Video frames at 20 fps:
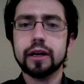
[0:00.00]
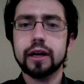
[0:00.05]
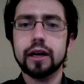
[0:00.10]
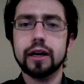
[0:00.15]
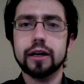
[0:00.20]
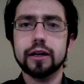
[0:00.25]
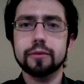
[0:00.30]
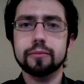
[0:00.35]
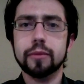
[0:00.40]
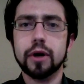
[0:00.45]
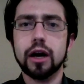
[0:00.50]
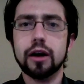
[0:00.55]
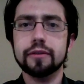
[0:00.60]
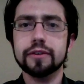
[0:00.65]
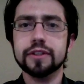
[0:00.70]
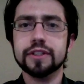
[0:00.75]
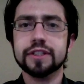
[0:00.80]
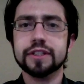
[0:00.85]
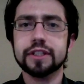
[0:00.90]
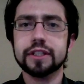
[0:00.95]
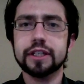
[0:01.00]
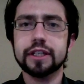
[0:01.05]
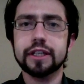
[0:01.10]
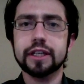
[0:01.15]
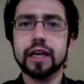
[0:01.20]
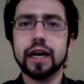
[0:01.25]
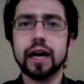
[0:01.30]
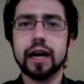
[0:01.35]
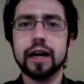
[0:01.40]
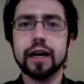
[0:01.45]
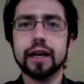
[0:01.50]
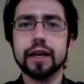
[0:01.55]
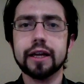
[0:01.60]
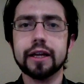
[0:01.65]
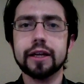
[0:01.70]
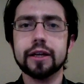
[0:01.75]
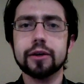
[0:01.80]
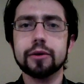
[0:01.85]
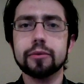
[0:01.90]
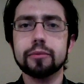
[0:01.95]
Obviously,
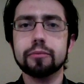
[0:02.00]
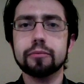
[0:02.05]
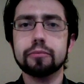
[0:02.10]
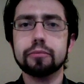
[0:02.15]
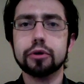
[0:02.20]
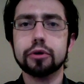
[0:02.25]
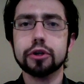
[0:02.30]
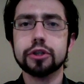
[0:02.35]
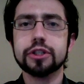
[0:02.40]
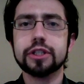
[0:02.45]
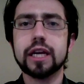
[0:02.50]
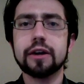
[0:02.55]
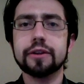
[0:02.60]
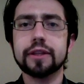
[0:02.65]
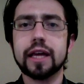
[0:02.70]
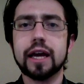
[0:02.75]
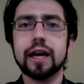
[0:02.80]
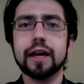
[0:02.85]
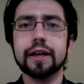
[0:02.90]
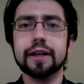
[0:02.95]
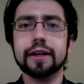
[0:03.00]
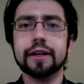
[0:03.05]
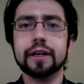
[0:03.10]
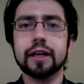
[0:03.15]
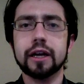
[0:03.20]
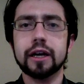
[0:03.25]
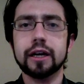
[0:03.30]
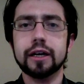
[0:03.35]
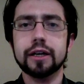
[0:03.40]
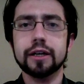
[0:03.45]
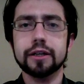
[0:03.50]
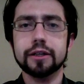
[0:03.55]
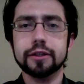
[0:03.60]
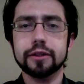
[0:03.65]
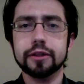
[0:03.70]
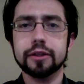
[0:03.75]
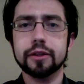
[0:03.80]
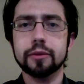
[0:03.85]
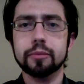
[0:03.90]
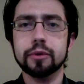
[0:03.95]
I pushed out that
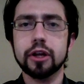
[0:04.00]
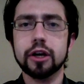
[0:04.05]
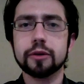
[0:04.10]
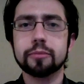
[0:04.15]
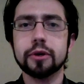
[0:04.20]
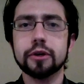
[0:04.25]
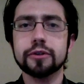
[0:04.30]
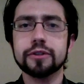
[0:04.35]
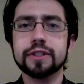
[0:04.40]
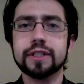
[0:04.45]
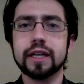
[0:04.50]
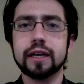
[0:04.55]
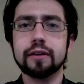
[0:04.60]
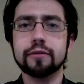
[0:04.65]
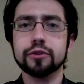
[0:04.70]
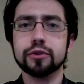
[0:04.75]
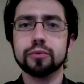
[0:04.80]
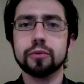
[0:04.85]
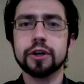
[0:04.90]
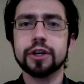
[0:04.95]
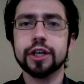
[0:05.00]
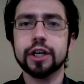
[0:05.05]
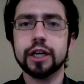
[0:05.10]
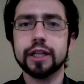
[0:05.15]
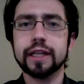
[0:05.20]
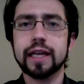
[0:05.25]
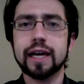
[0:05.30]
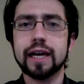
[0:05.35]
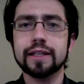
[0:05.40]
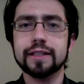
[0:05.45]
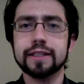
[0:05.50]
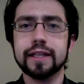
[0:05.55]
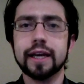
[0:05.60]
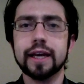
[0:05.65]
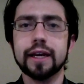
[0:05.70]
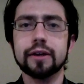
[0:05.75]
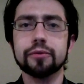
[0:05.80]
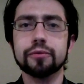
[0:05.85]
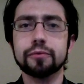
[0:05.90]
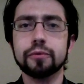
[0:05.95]
the blog post that I was working on that
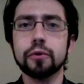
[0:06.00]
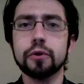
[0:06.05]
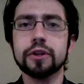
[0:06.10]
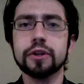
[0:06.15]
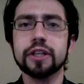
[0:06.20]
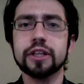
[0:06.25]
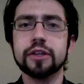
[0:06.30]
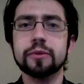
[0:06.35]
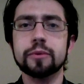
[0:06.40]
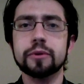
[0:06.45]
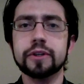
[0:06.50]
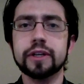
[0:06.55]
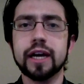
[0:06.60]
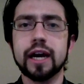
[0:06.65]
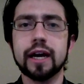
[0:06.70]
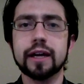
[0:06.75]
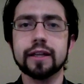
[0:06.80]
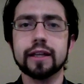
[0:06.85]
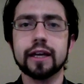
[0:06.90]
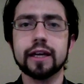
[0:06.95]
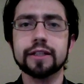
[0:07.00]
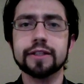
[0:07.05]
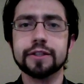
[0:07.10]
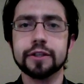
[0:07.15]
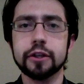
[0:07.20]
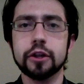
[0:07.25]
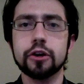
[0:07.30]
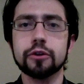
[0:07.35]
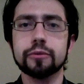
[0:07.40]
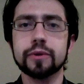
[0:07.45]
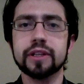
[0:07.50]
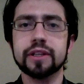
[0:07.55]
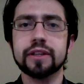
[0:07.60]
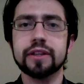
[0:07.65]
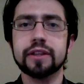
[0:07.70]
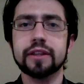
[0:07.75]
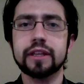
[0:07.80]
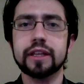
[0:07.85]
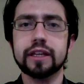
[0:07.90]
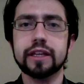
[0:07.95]
day for the community highlights, along with
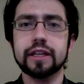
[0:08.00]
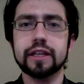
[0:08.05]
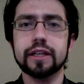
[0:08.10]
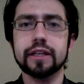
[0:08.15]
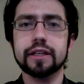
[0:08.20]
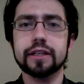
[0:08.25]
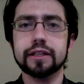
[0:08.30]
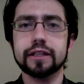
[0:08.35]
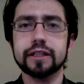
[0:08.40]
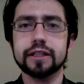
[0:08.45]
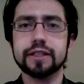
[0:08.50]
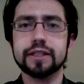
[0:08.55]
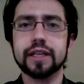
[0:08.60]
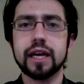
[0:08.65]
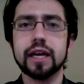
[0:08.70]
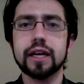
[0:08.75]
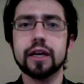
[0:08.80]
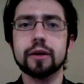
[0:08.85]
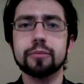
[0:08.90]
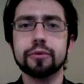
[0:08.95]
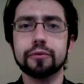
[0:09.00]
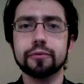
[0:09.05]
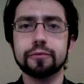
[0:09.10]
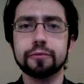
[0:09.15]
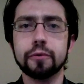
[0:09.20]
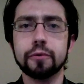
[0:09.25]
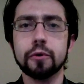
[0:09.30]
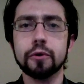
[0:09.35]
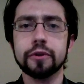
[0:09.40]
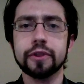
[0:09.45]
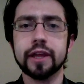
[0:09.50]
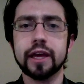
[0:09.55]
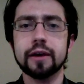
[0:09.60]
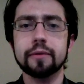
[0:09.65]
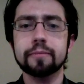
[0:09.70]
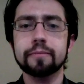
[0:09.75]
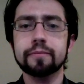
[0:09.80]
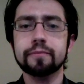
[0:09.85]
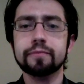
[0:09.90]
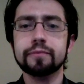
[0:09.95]
the sign up for
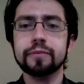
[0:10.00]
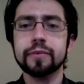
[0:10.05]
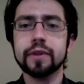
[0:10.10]
them.